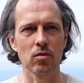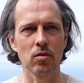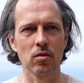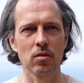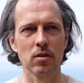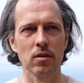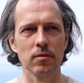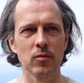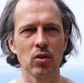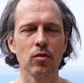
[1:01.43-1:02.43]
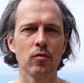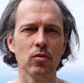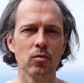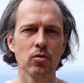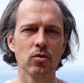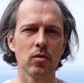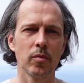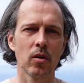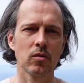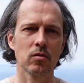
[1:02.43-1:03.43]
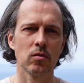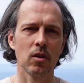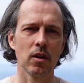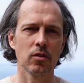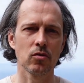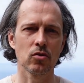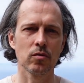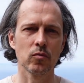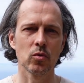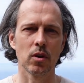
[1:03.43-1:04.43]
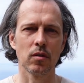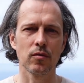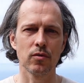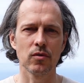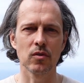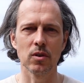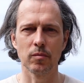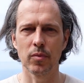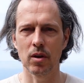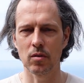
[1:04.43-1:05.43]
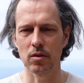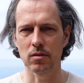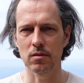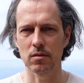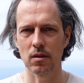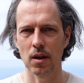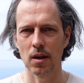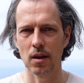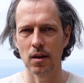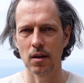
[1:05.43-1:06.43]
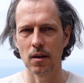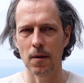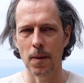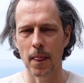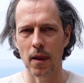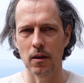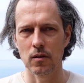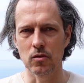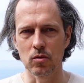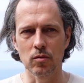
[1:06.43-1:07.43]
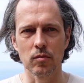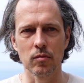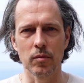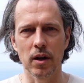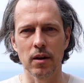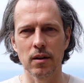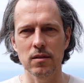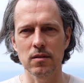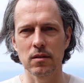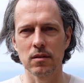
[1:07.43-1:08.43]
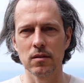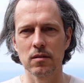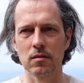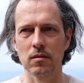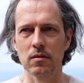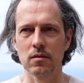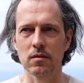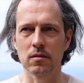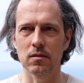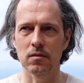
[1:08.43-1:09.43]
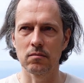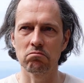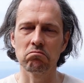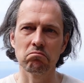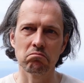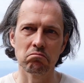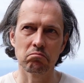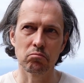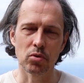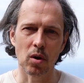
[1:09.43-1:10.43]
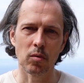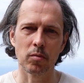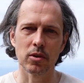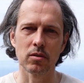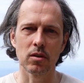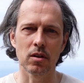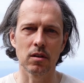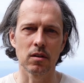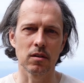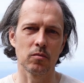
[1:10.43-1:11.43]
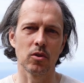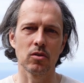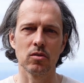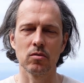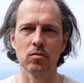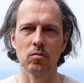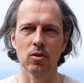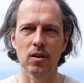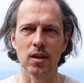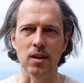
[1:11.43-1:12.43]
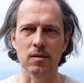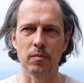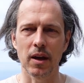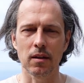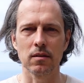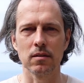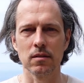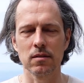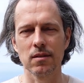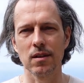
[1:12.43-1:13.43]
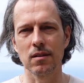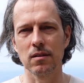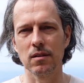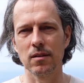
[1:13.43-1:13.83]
or confusion about the relationship to our physical parents. So my answer is, and this is probably not that what you would expect, is that